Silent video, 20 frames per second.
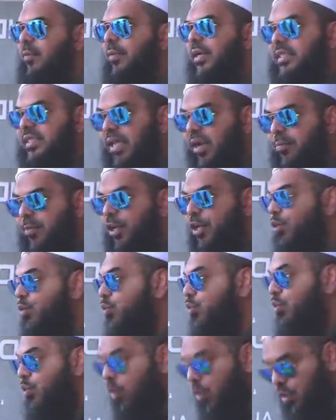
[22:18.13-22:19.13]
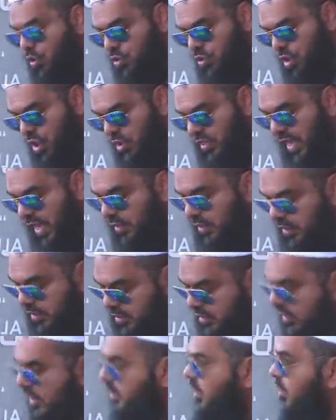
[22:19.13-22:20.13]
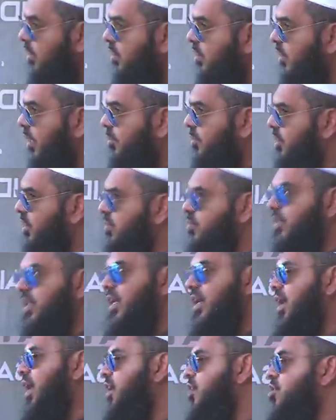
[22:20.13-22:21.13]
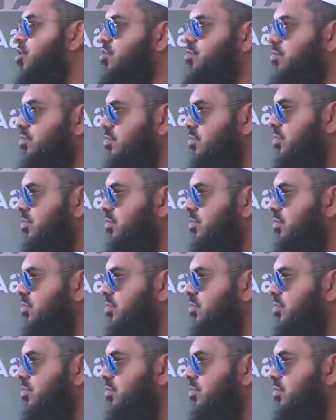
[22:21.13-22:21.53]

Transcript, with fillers: But somebody who knows all that, they see the corruptions, but they're like, nope.